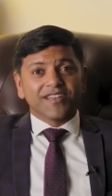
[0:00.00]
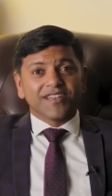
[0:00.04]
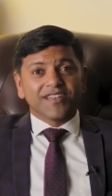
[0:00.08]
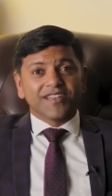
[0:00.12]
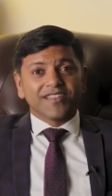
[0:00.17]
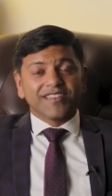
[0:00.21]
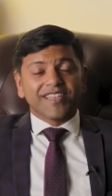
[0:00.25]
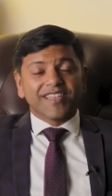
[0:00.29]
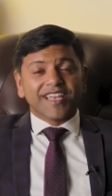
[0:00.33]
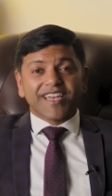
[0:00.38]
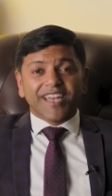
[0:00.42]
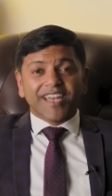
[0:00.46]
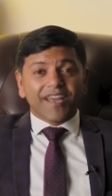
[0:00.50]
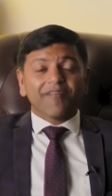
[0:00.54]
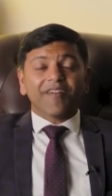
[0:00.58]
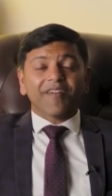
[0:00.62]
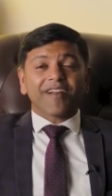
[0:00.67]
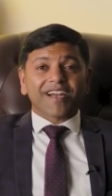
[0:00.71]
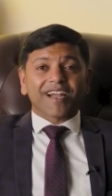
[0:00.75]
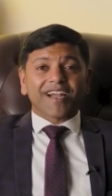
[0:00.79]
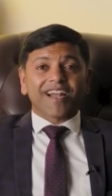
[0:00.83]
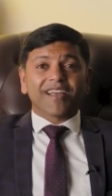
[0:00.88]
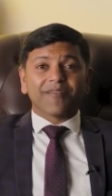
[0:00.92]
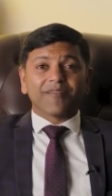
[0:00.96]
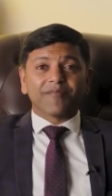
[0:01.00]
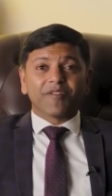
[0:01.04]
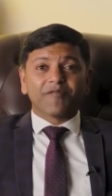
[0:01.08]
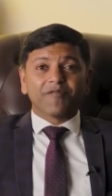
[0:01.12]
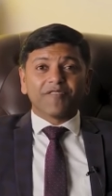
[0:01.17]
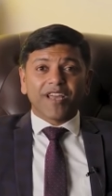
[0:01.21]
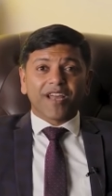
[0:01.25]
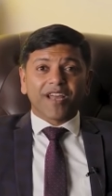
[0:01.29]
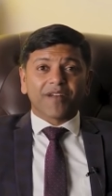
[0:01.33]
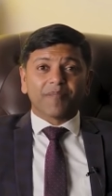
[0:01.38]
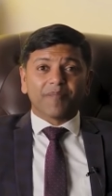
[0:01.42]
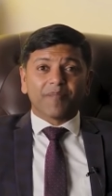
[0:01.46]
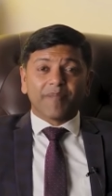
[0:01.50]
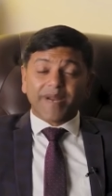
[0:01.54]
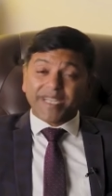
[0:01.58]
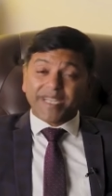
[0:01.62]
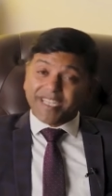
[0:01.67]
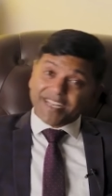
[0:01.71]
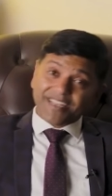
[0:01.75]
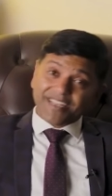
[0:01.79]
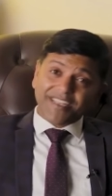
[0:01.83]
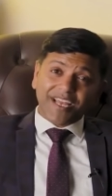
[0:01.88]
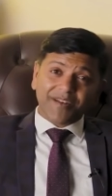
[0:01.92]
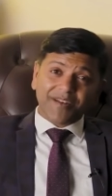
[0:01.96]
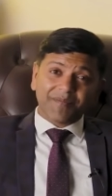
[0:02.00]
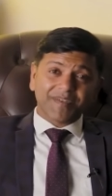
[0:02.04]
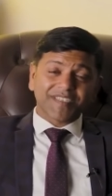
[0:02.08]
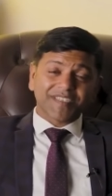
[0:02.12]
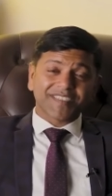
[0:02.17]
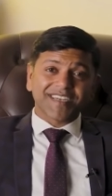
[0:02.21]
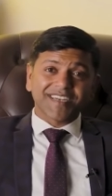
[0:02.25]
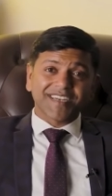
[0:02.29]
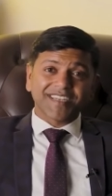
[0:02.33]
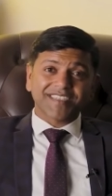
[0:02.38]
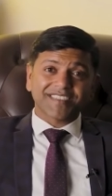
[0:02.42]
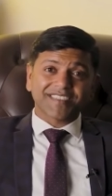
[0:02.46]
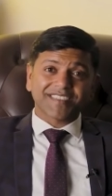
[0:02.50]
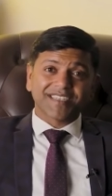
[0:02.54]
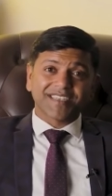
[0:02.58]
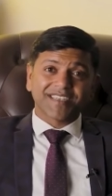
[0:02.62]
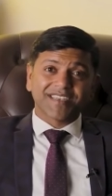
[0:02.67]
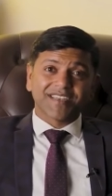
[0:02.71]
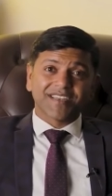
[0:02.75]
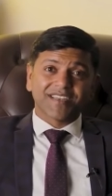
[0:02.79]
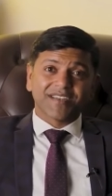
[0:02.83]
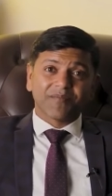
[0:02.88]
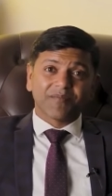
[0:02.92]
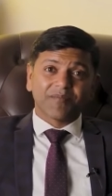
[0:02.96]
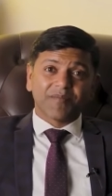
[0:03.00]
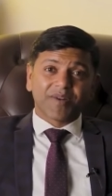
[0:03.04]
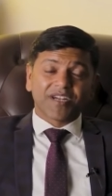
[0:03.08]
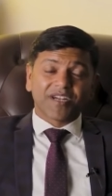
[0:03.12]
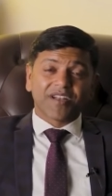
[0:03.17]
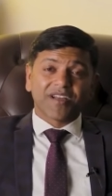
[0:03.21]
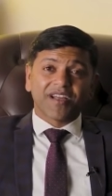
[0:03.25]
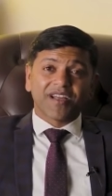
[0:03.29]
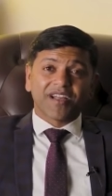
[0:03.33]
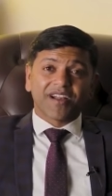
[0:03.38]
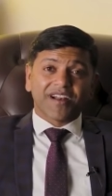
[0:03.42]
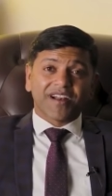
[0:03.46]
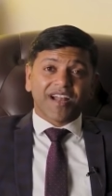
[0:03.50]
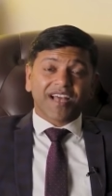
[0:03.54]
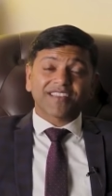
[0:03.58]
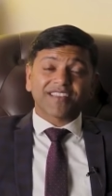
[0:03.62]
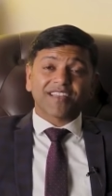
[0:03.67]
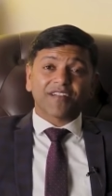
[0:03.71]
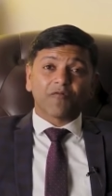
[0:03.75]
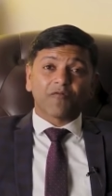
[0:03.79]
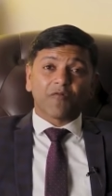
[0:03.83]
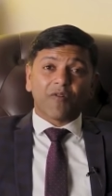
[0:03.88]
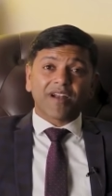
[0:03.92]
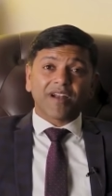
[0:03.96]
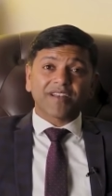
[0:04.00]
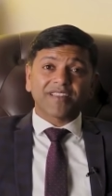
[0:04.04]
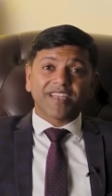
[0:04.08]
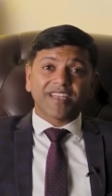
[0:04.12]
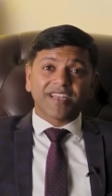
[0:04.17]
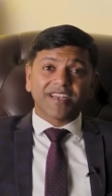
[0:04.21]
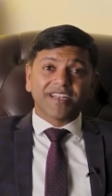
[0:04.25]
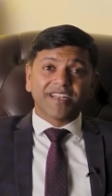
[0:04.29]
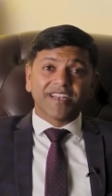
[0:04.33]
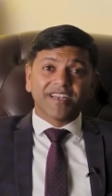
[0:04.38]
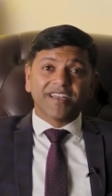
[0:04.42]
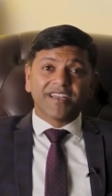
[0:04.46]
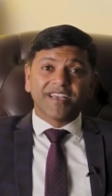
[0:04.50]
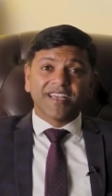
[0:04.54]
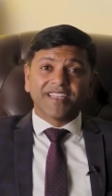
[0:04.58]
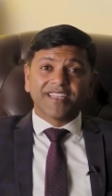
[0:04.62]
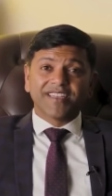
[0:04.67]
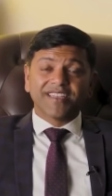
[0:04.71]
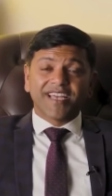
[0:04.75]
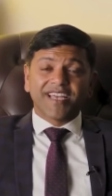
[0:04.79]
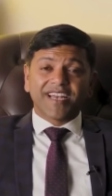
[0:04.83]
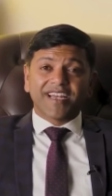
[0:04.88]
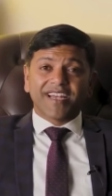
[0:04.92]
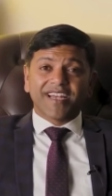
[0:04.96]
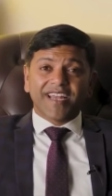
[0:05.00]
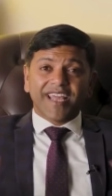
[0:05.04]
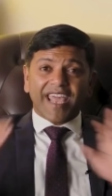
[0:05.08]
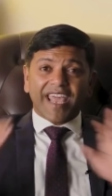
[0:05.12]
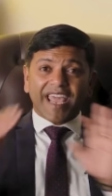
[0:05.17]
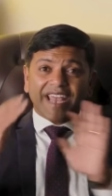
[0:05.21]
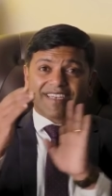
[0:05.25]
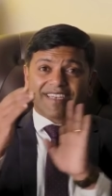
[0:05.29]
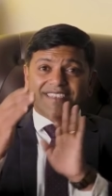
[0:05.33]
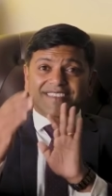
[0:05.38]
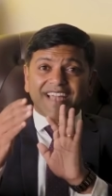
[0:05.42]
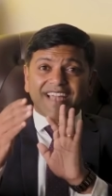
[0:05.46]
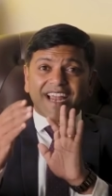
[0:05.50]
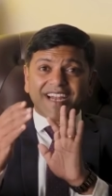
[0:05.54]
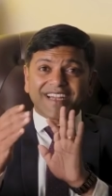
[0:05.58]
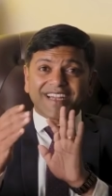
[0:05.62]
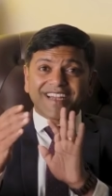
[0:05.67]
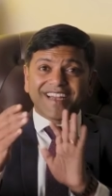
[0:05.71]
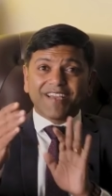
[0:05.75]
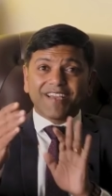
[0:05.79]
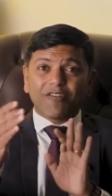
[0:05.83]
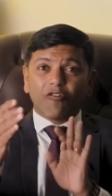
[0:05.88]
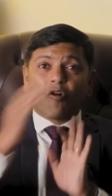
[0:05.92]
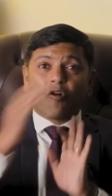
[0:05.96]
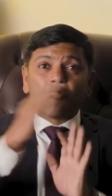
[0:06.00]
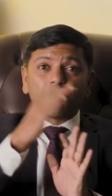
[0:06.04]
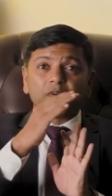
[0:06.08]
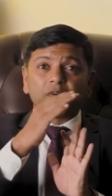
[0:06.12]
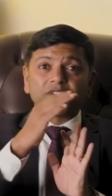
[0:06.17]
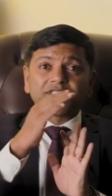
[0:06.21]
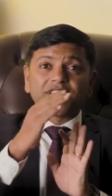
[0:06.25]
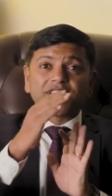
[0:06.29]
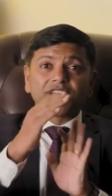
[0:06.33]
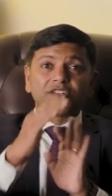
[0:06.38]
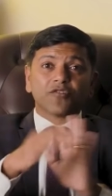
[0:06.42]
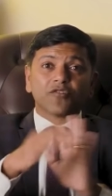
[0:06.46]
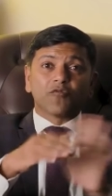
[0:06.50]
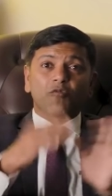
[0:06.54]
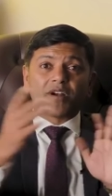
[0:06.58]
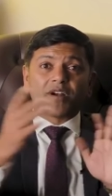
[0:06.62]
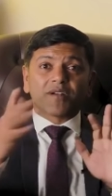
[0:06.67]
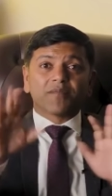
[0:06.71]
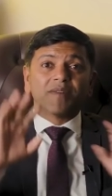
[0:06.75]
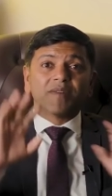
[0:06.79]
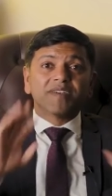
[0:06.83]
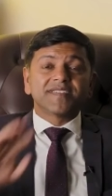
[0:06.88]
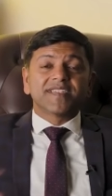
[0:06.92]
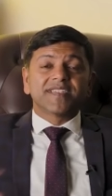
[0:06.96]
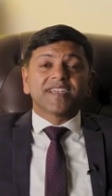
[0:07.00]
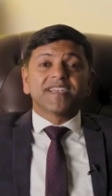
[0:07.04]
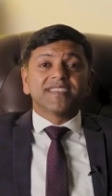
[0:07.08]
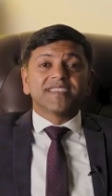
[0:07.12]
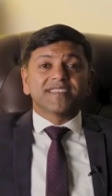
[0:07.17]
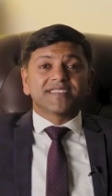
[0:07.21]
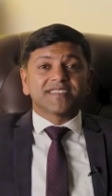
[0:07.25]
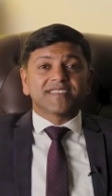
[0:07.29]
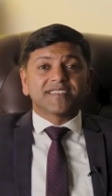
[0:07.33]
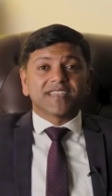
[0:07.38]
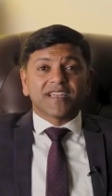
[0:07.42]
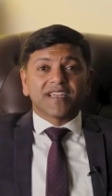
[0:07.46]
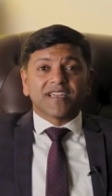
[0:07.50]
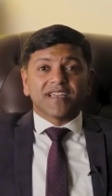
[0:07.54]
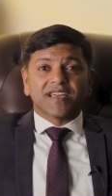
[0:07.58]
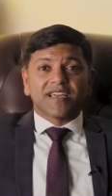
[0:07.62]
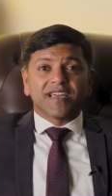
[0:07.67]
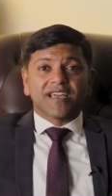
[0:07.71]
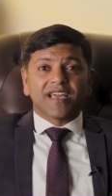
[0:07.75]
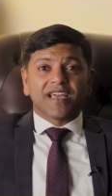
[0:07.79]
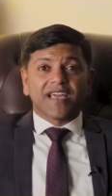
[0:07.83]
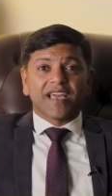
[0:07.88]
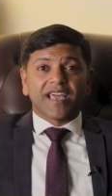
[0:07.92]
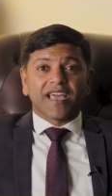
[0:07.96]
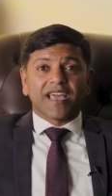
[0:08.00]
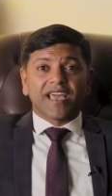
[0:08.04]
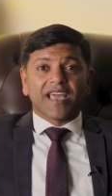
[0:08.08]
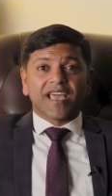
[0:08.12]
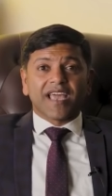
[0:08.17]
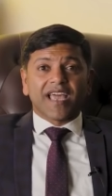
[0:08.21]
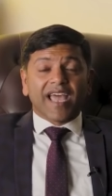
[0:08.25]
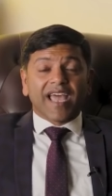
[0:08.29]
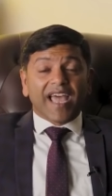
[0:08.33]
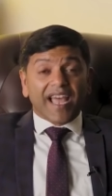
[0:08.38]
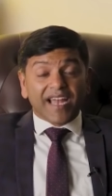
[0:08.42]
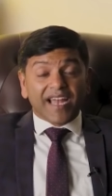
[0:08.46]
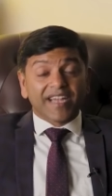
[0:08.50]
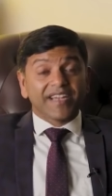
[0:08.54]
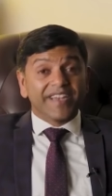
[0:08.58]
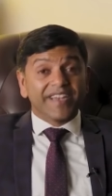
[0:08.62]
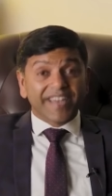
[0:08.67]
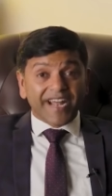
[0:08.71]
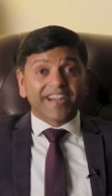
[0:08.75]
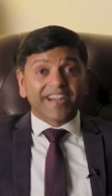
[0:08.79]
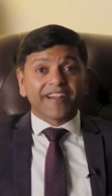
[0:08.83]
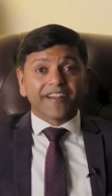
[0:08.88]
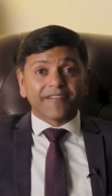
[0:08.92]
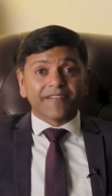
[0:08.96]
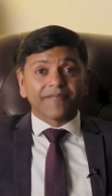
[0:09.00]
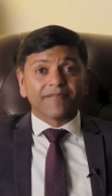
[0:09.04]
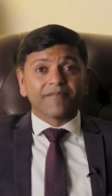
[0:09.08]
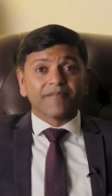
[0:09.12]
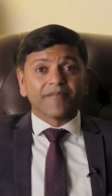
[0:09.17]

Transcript: They never claimed we are better than Mercedes, but rather what they did, they did exactly opposite to what Mercedes had done.